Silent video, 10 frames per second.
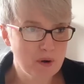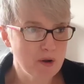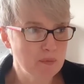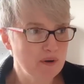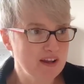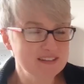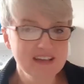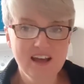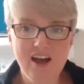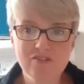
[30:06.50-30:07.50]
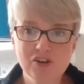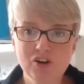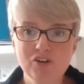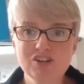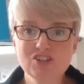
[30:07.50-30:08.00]
appropriate. I've got
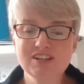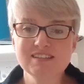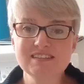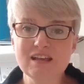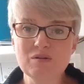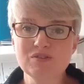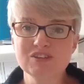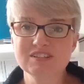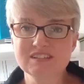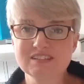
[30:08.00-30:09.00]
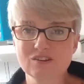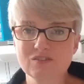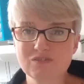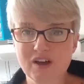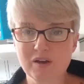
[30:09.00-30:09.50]
it on, as you can see, with just a sort
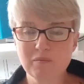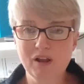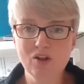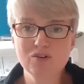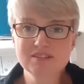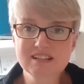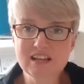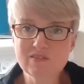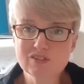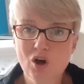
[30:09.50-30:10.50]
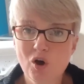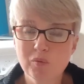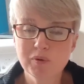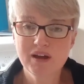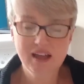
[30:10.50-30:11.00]
of a long sleeve
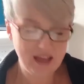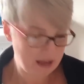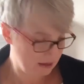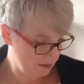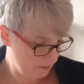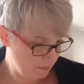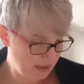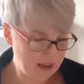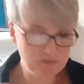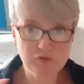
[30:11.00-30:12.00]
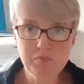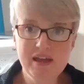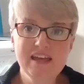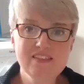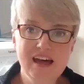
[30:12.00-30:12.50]
top, and for
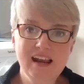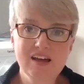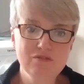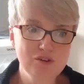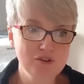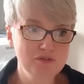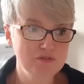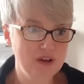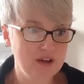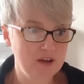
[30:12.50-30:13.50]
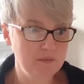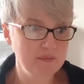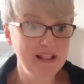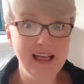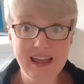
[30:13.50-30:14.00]
me, that level of
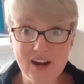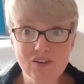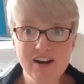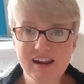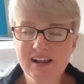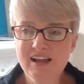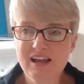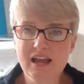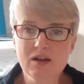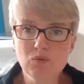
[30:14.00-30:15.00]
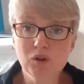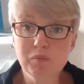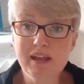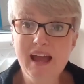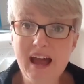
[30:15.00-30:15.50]
layering, it will
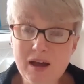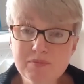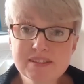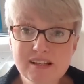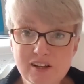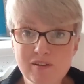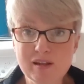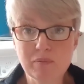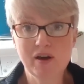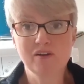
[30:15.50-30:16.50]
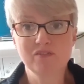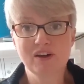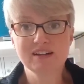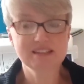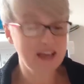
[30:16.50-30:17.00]
be absolutely
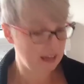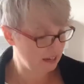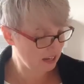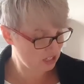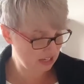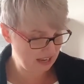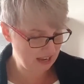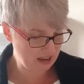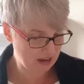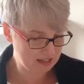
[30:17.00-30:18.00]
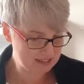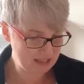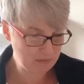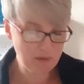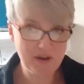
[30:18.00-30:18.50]
perfect. And actually, I could
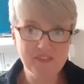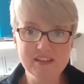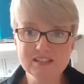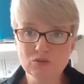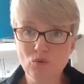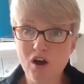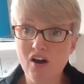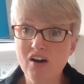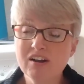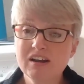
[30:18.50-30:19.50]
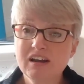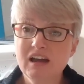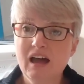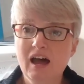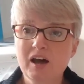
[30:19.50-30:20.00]
see me wearing this to work
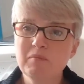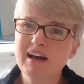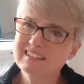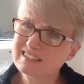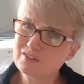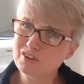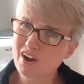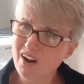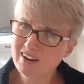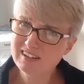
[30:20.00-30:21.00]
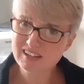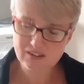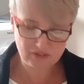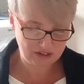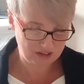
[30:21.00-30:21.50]
as a sort of
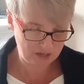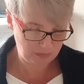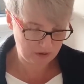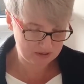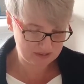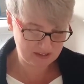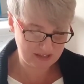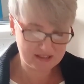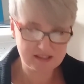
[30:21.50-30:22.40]
cardigan, if you like, because